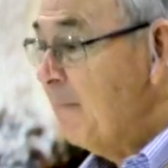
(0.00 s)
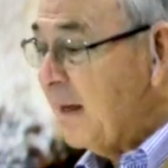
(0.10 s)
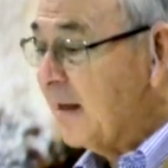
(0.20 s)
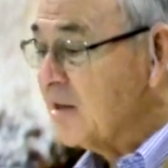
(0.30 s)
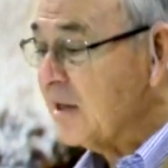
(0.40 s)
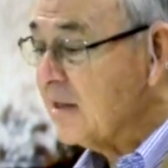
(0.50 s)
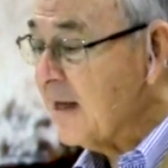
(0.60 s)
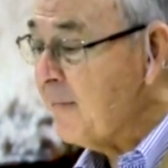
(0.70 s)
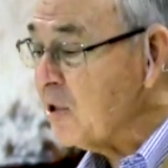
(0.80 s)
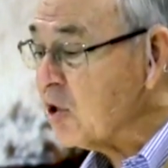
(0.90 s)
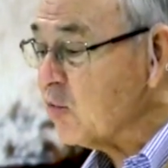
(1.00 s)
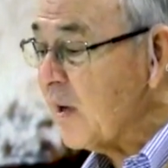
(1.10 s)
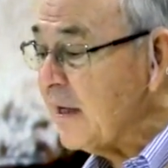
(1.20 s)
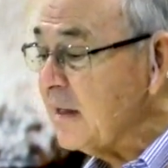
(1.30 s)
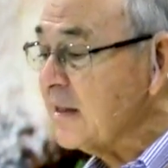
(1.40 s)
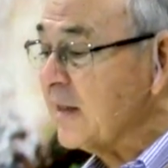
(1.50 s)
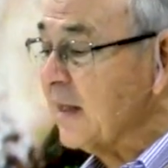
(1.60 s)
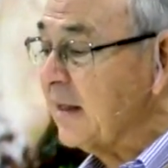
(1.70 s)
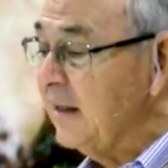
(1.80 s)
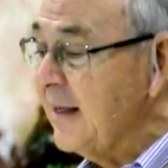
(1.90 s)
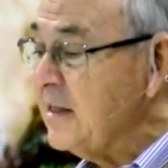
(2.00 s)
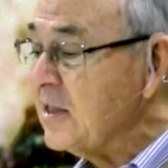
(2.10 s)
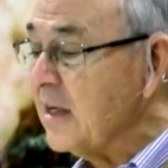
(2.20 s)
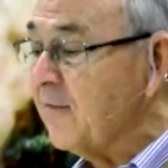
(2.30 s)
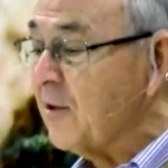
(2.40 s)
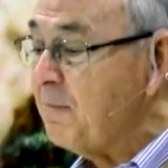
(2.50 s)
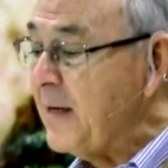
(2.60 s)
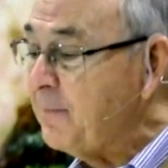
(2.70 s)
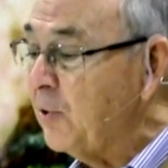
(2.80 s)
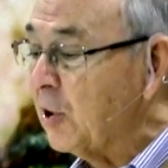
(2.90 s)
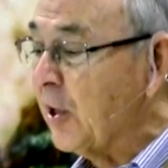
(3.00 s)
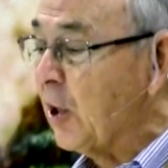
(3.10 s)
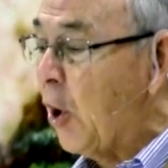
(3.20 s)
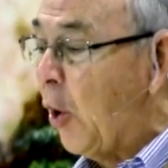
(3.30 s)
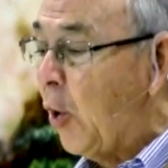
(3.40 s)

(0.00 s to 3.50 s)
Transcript: because it demonstrated that the cleansing of the people could